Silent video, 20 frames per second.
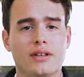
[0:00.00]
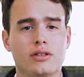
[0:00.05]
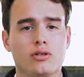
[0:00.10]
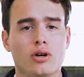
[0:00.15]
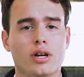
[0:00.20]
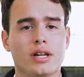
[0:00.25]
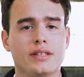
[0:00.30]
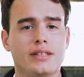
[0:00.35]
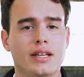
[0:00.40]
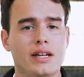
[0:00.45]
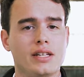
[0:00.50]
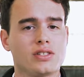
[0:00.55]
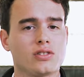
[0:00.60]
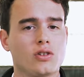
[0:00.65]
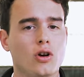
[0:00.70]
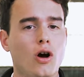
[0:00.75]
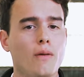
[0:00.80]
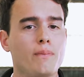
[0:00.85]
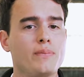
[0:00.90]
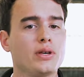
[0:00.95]
a thoroughbred
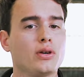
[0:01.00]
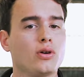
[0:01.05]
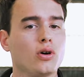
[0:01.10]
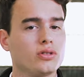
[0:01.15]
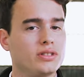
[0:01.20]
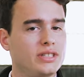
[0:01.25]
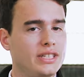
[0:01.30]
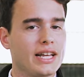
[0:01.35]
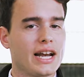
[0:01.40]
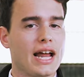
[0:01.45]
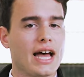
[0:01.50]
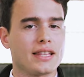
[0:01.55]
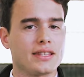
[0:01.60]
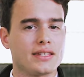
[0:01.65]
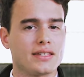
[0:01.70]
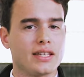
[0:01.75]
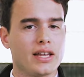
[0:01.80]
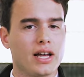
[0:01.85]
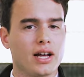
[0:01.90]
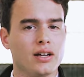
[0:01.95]
telehandler,
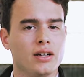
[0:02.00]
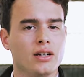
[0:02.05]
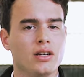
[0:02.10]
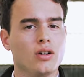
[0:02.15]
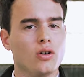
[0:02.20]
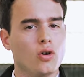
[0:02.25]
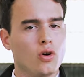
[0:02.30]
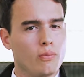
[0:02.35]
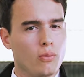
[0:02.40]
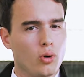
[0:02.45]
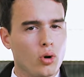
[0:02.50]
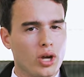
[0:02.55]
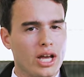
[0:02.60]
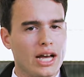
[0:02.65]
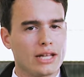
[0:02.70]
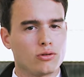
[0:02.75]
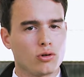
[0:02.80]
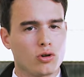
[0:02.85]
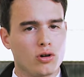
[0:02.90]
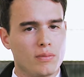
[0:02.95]
can be type
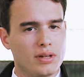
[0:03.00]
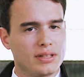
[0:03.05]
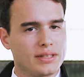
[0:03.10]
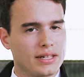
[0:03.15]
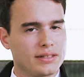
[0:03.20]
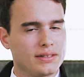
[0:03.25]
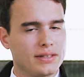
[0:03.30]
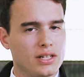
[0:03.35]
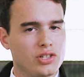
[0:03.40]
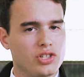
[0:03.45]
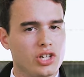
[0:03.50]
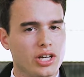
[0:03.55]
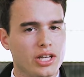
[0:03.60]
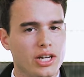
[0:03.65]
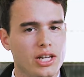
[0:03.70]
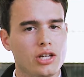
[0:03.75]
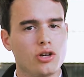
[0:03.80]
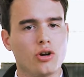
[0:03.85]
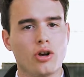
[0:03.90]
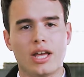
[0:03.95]
approved as an
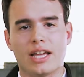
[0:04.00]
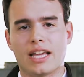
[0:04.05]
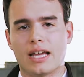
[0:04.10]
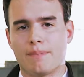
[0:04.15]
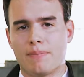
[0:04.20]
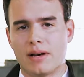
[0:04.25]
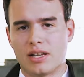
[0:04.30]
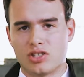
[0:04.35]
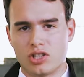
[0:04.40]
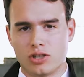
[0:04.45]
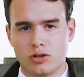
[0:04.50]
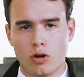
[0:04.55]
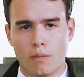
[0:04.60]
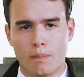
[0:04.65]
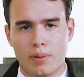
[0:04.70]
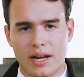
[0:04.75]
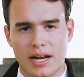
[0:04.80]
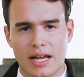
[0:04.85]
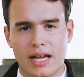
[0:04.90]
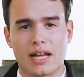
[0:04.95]
agricultural tractor
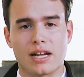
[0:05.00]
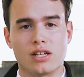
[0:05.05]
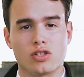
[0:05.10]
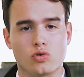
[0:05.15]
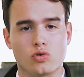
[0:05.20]
and